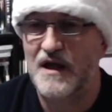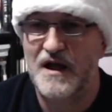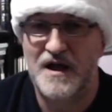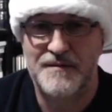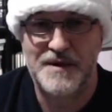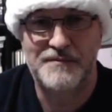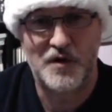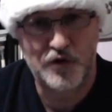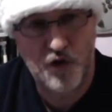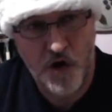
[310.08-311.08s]
I'm
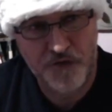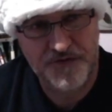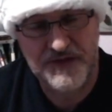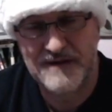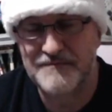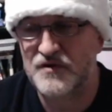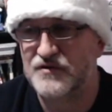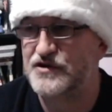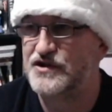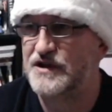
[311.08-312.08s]
not coughing that
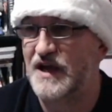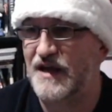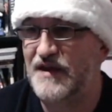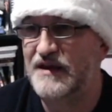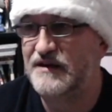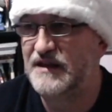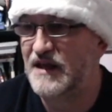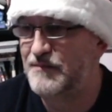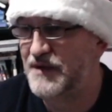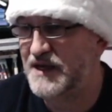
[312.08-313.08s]
much. I then get
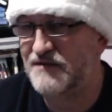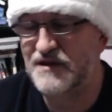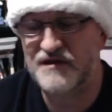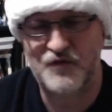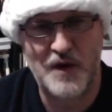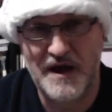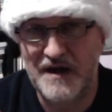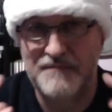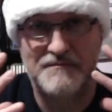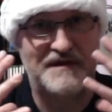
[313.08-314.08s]
a period of
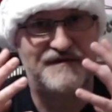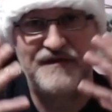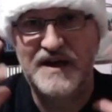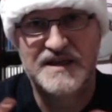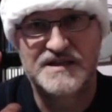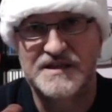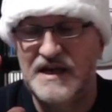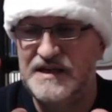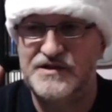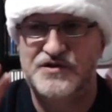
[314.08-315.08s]
where my face
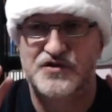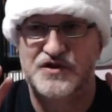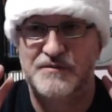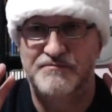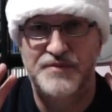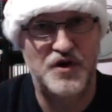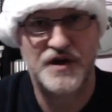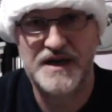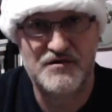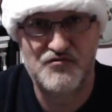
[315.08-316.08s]
is just
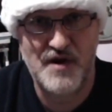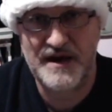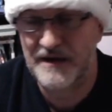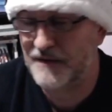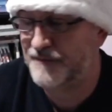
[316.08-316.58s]
burning red.